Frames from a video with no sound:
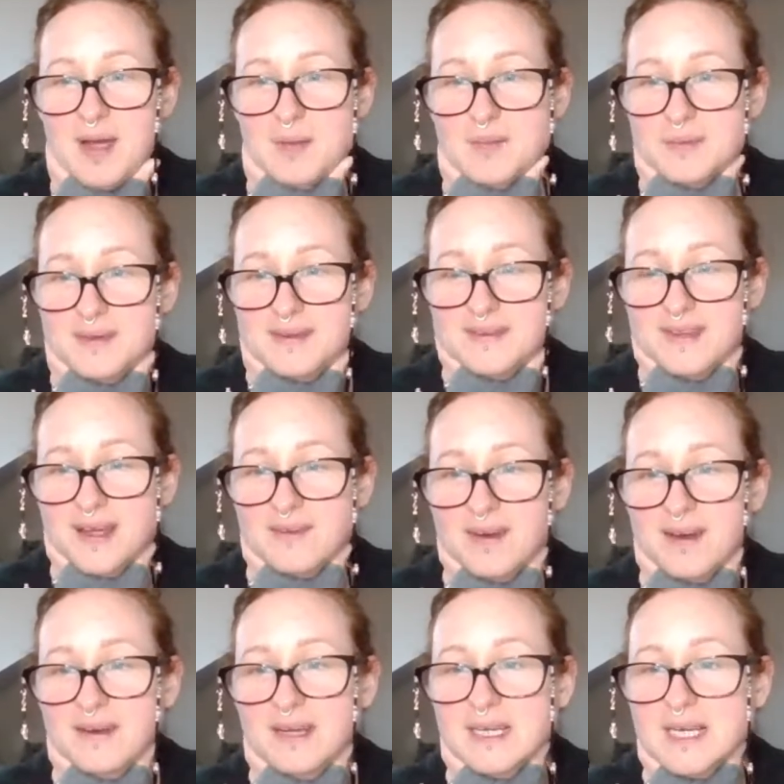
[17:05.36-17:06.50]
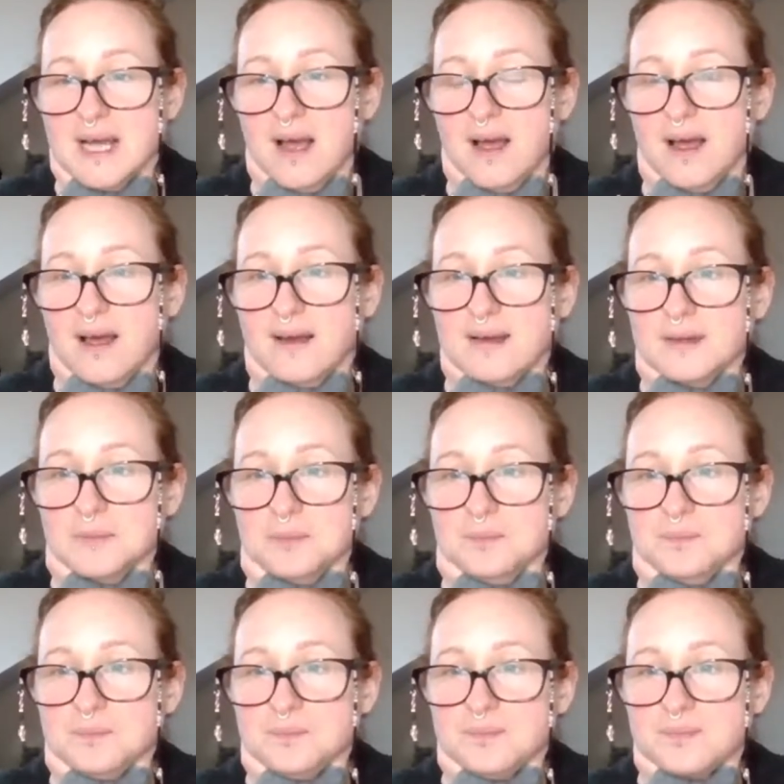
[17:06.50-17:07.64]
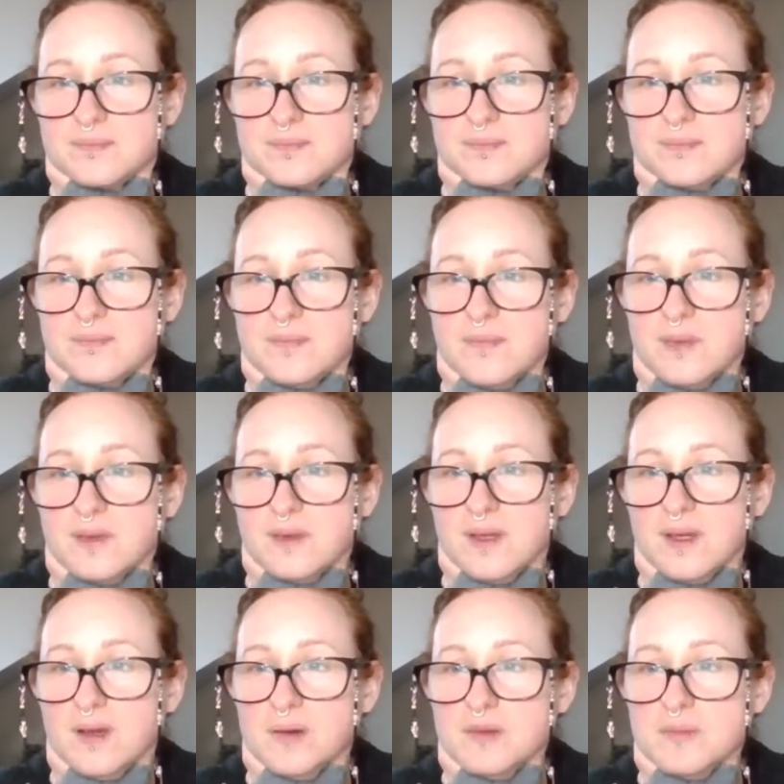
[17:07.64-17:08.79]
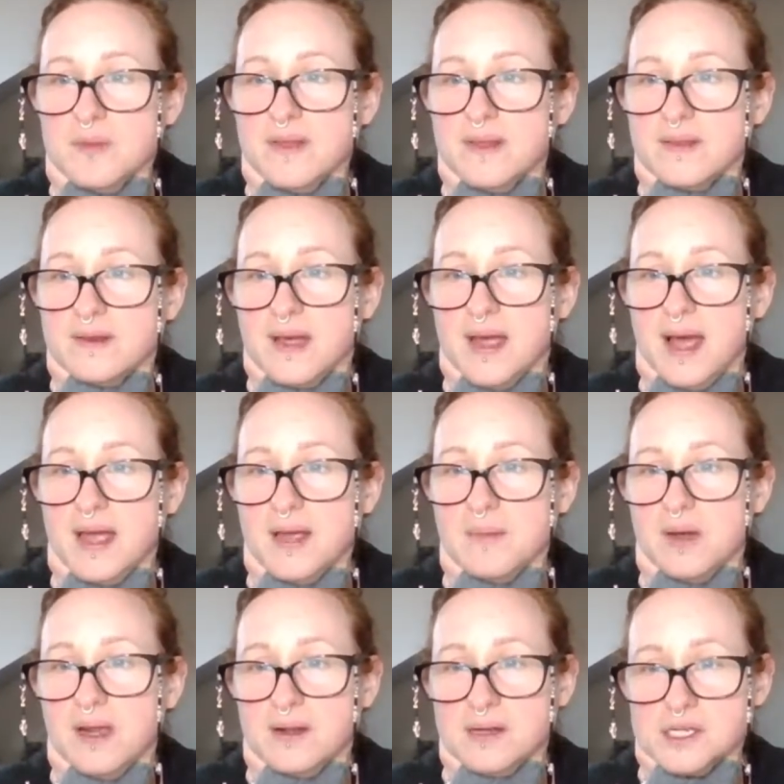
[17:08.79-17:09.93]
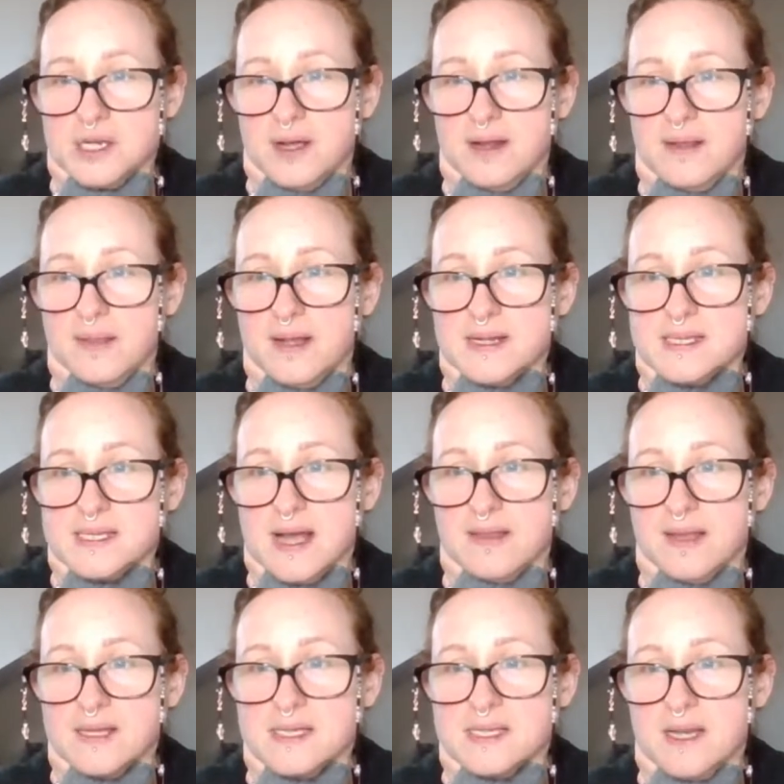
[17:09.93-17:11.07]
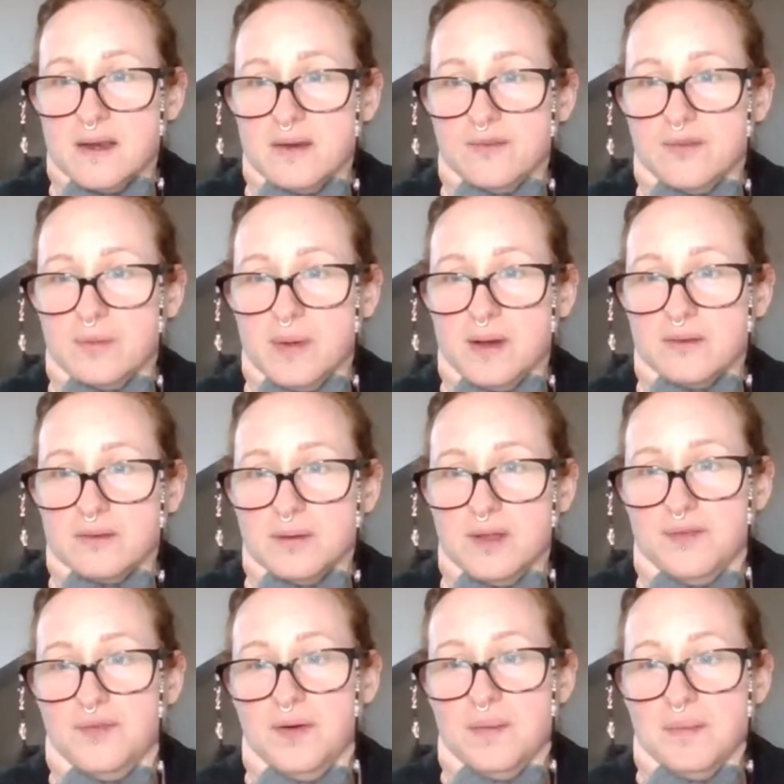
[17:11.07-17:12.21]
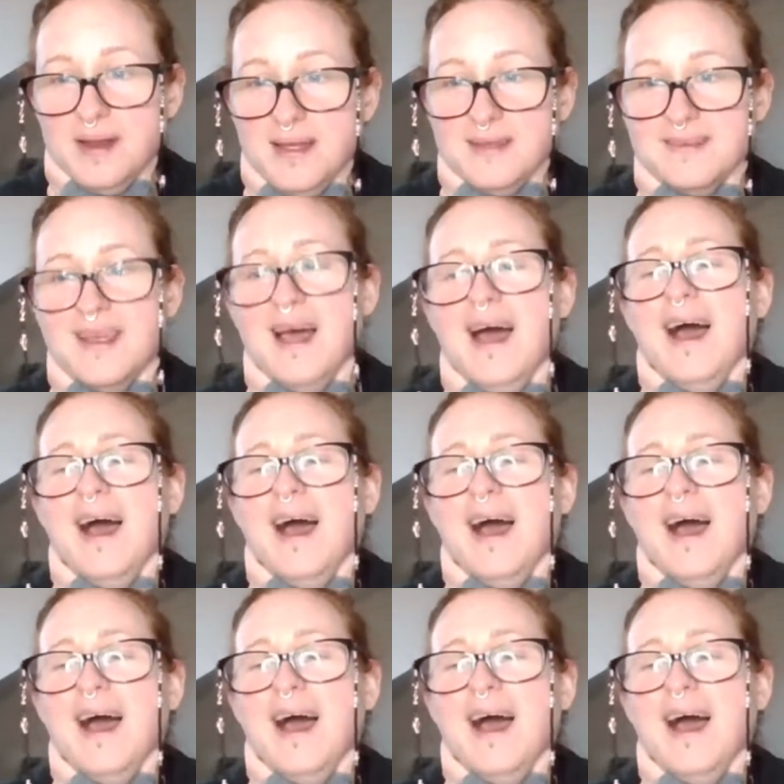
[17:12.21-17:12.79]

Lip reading: Paper Moon Tarot. It was me the other day. Ate my lunch early and then sat there staring for about 24 minutes.